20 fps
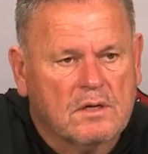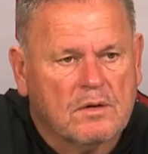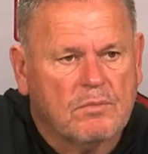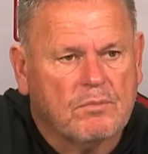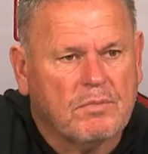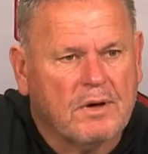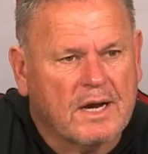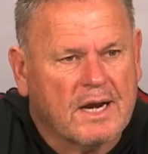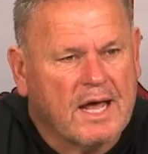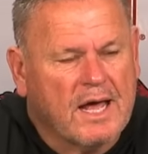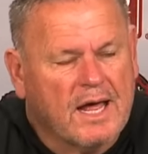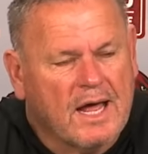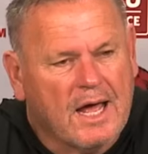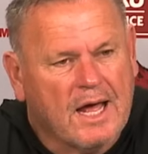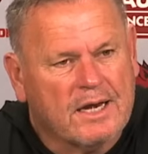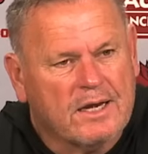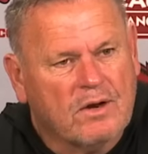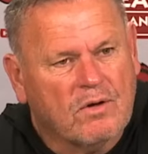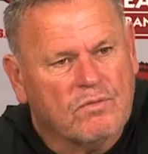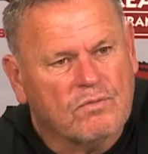but I, I
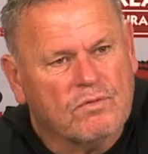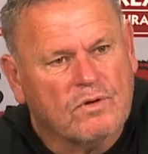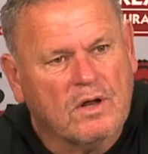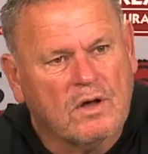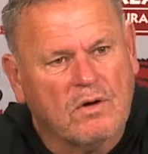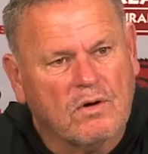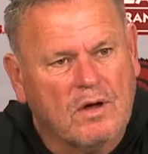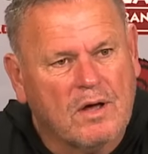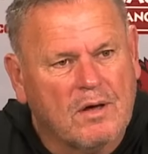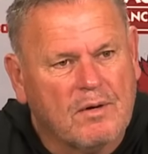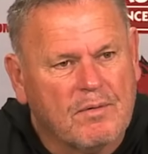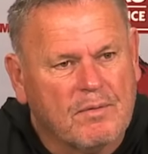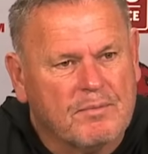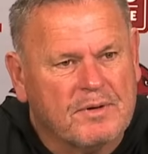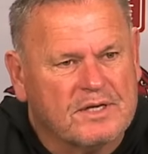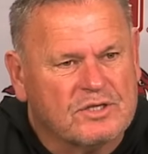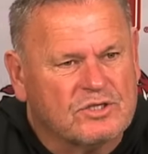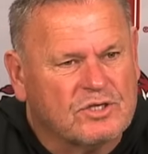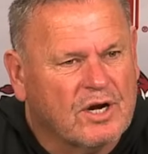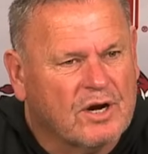don't know. I mean,
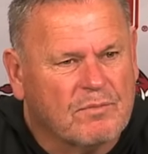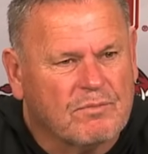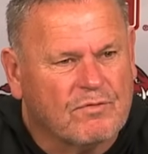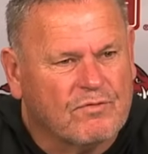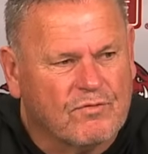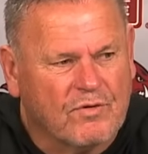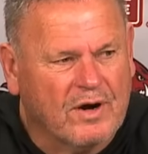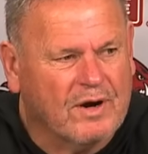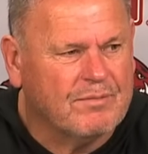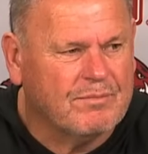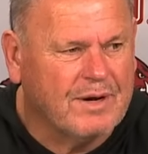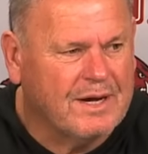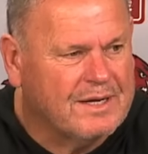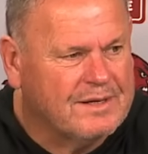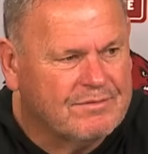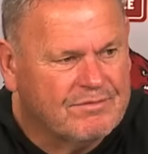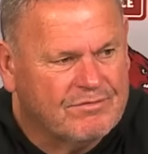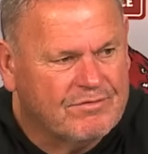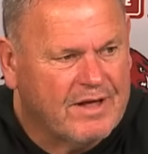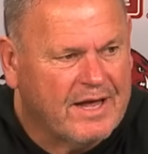it's terrible for everybody
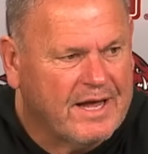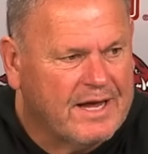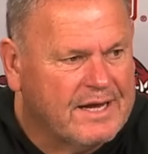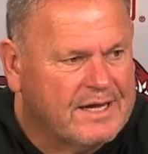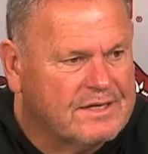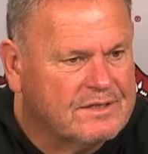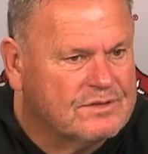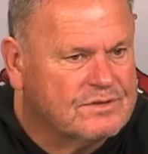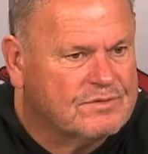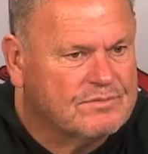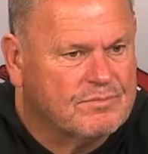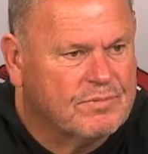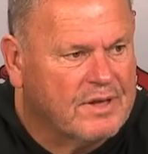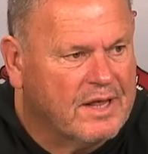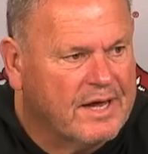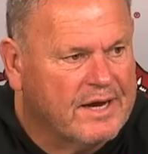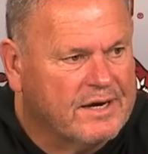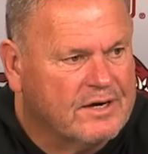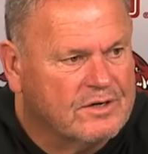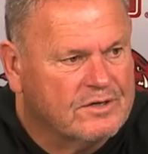fans,
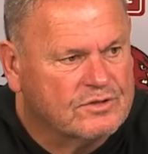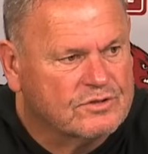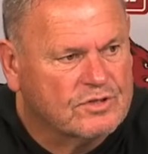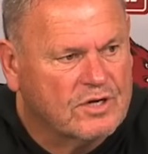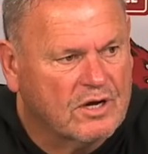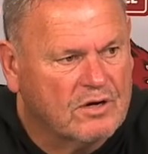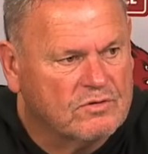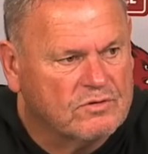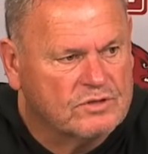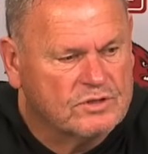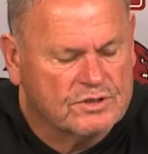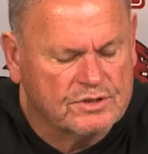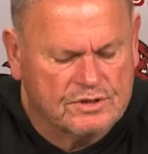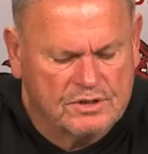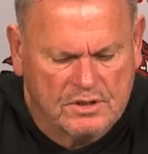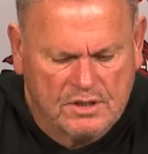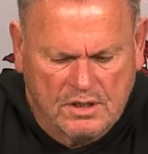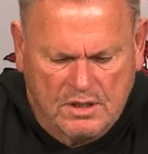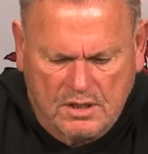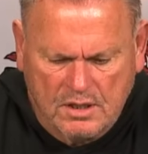players, coaches.
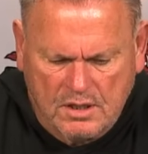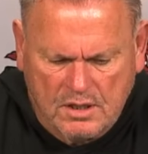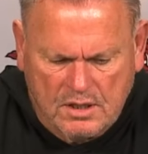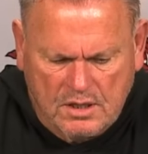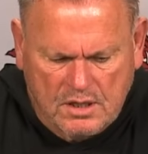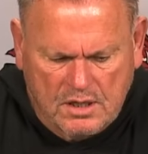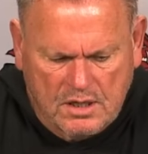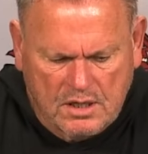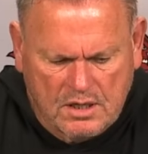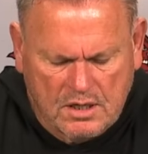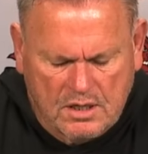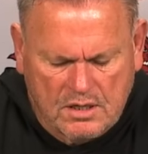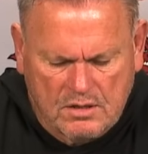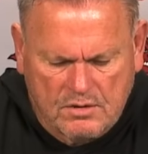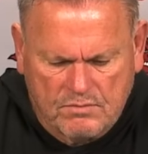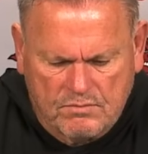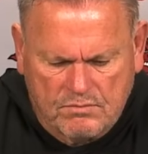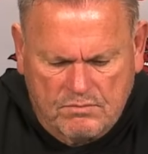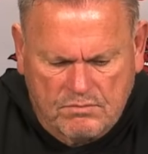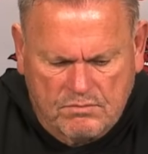
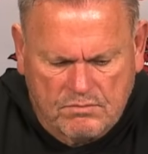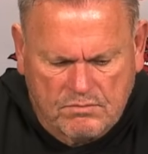Um,